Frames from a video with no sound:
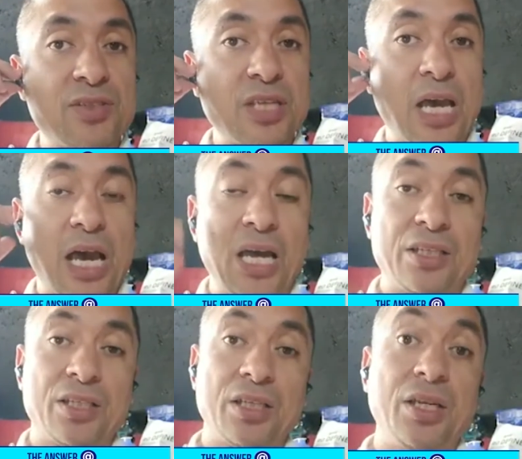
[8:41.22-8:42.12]

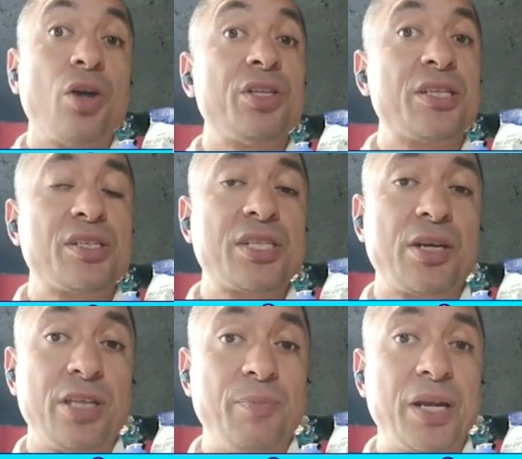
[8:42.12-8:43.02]
are not
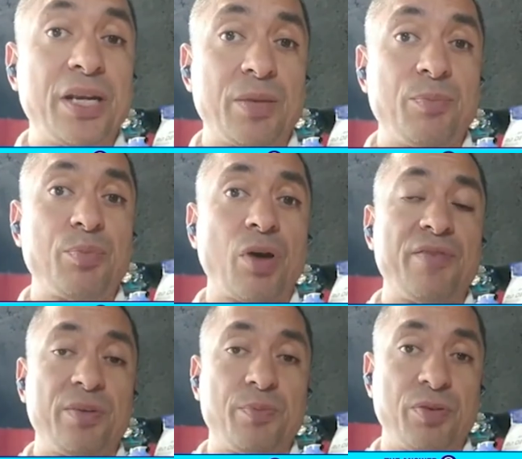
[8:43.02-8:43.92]
necessarily better than
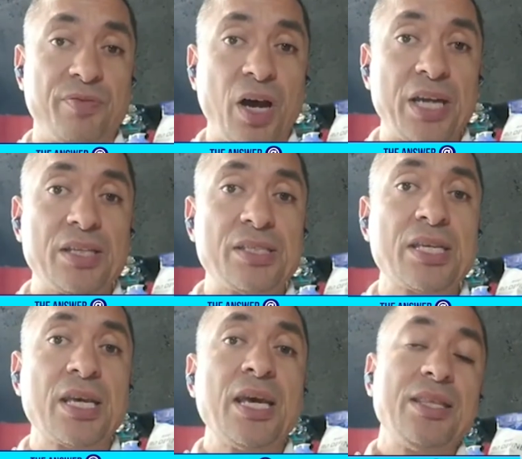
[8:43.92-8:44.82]
private providers.
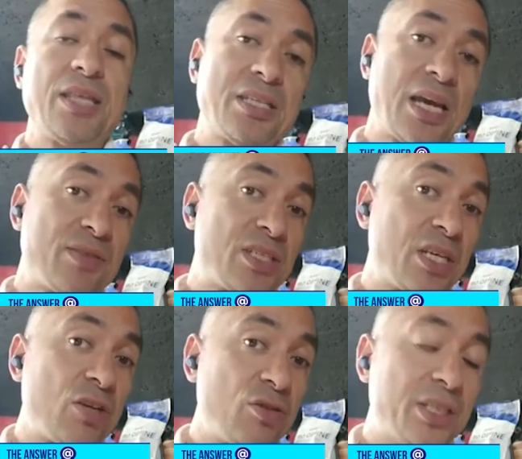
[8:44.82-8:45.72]
The TAFes
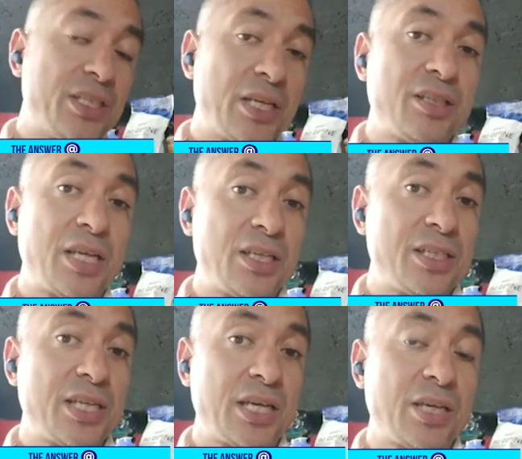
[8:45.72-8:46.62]
generally tend
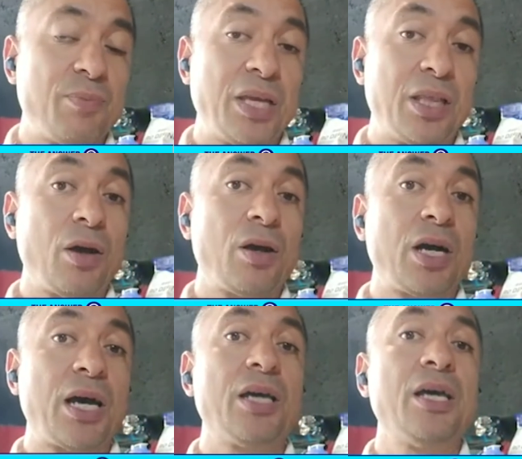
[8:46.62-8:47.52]
to take a bit
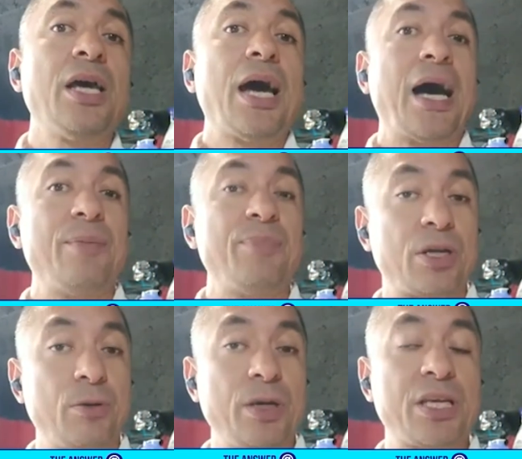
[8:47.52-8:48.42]
longer. The
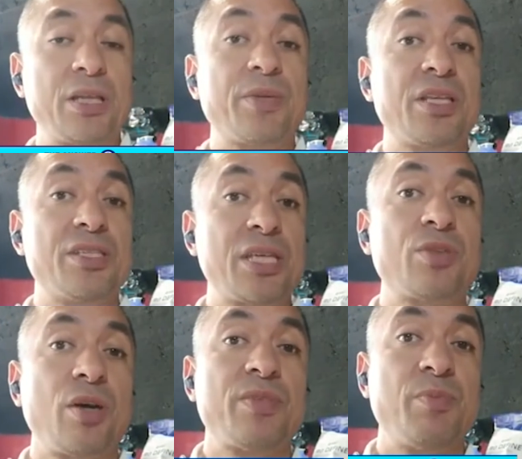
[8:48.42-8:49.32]
curriculum can
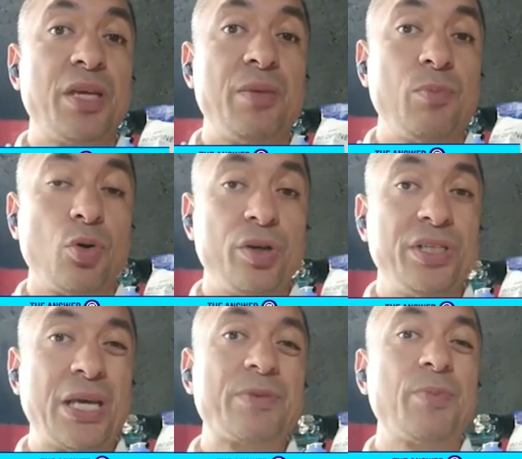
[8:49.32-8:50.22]
sometimes be more in
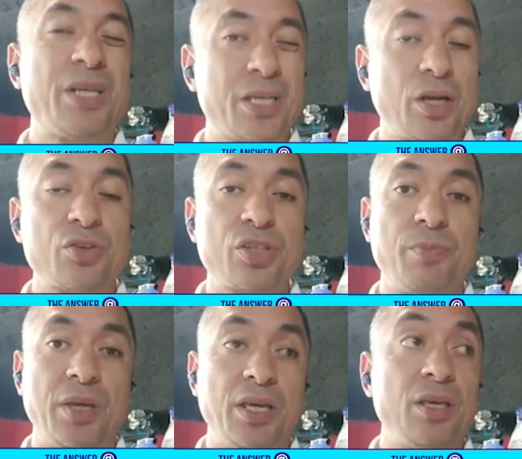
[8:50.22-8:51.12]
depth, but it can also
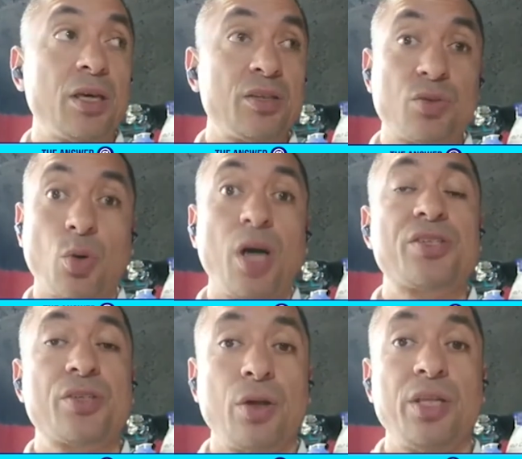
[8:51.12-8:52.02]
be quite
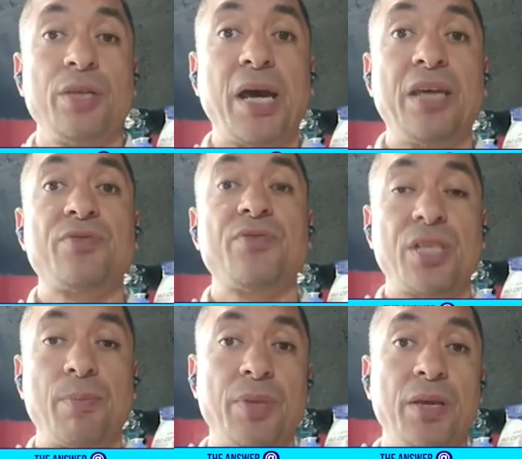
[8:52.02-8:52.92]
slowly paced for
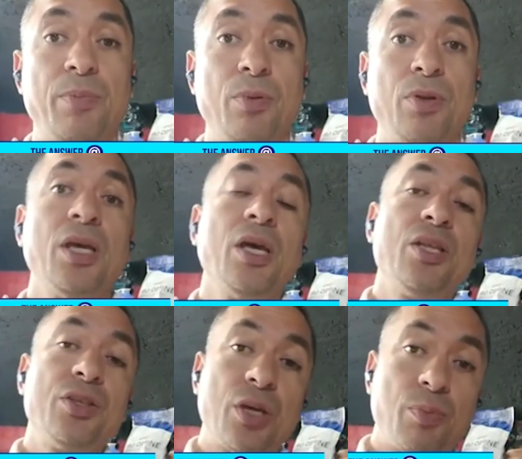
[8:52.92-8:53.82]
some people.
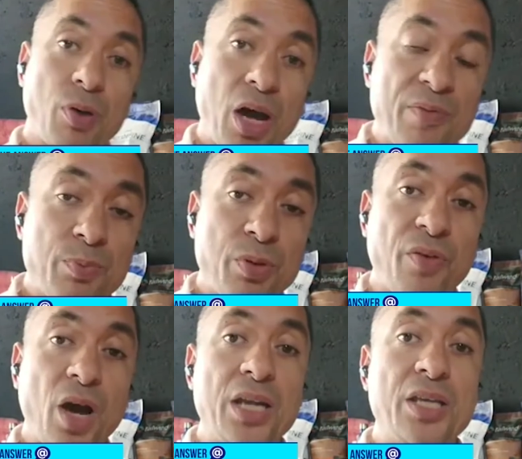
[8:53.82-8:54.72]
The private
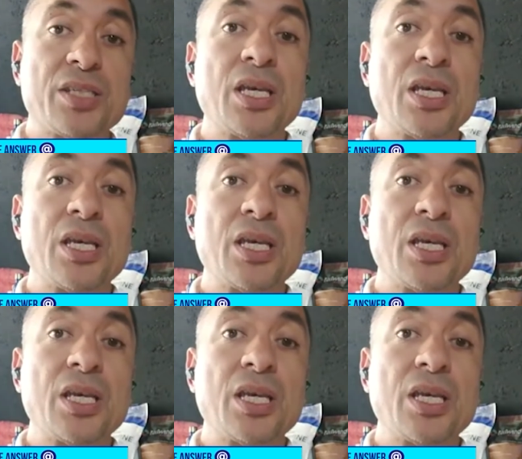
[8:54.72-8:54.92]
providers,